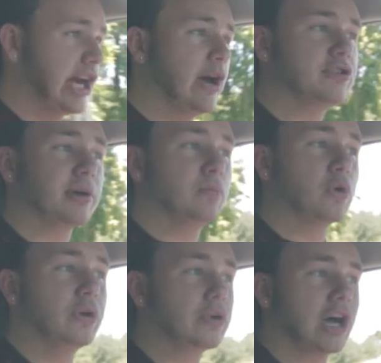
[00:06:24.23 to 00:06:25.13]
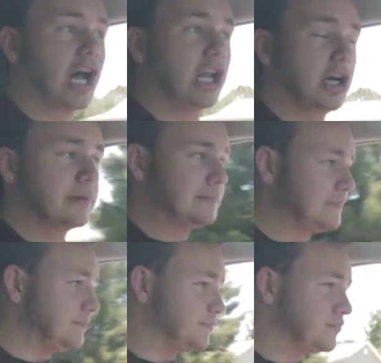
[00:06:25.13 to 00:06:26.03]
It was a maroon color,
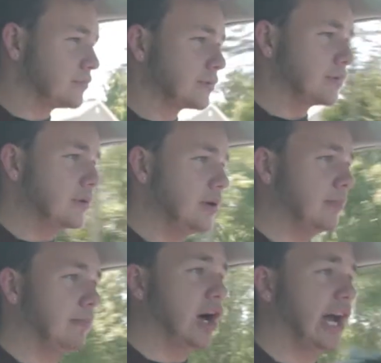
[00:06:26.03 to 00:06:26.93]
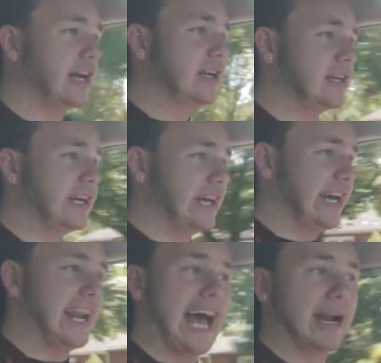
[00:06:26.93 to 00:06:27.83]
but
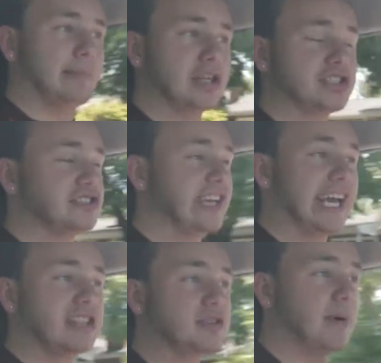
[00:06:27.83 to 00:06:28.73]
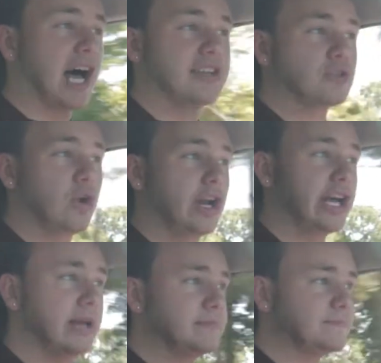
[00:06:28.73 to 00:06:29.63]
it had a bunch of sand spots on
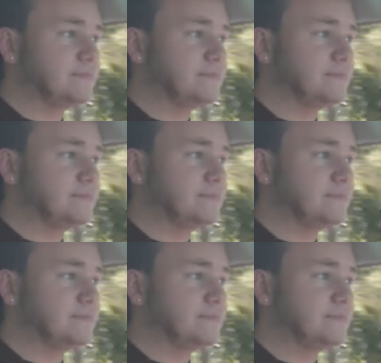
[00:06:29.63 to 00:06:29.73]
it